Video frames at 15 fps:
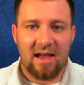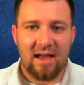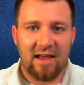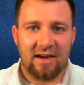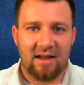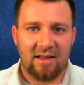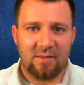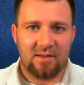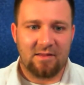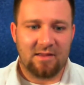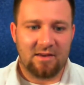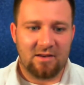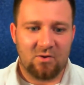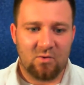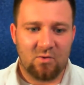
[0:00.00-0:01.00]
And I think
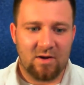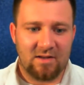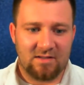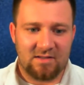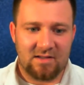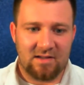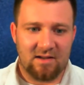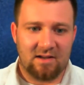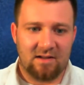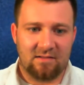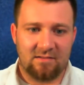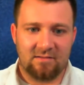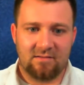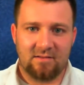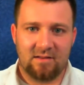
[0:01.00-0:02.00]
that you, as
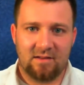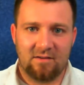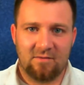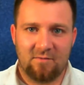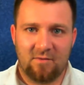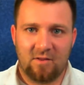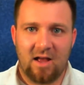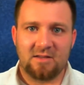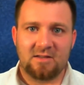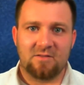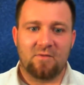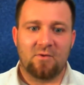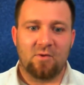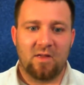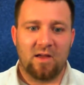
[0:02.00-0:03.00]
the
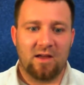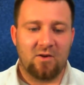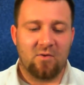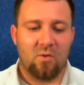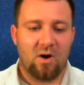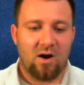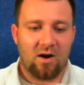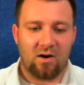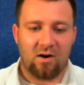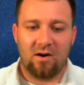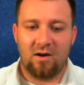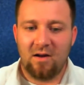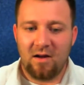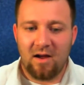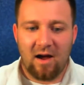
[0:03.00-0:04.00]
philosopher that you are,
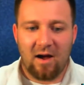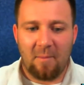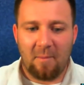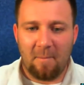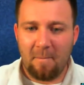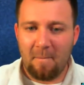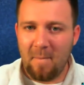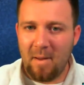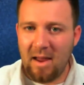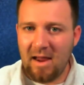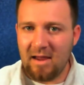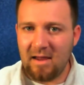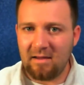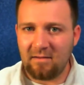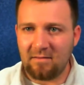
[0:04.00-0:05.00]

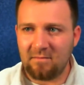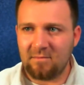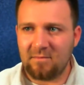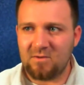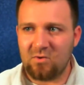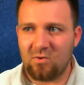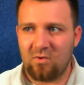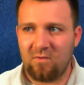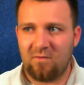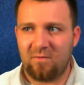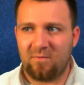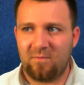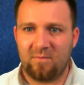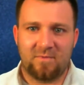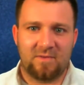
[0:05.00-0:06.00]
may sort
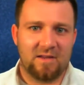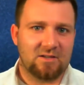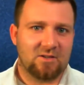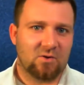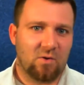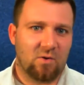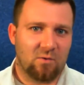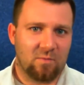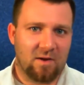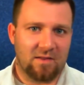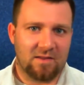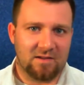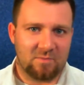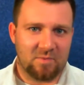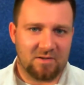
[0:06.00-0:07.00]
of disagree with me
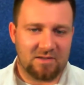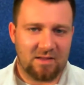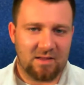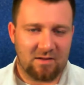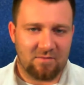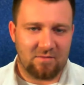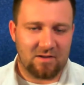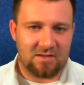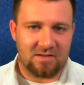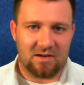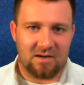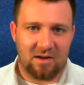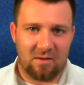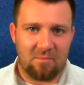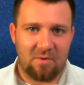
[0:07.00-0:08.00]
on this because I think of things
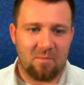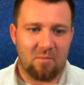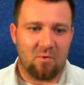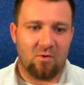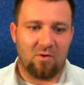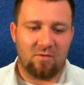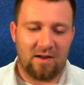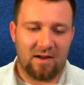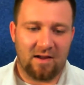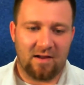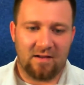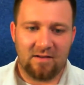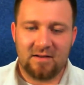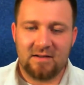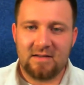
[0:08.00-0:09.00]
in a bit more of
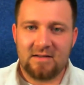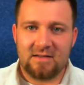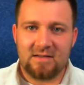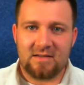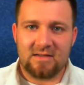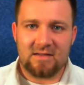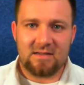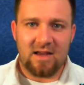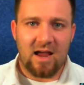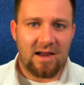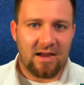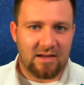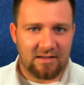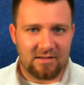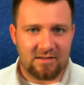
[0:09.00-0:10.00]
a
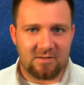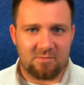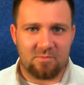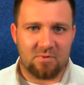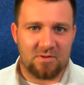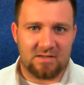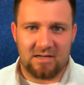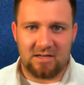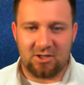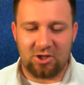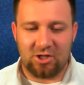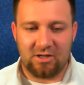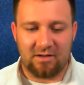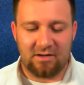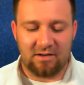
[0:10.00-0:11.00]
science
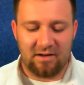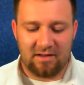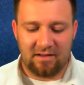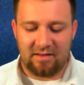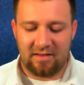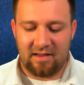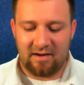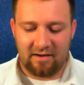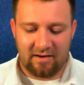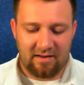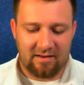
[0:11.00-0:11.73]
position than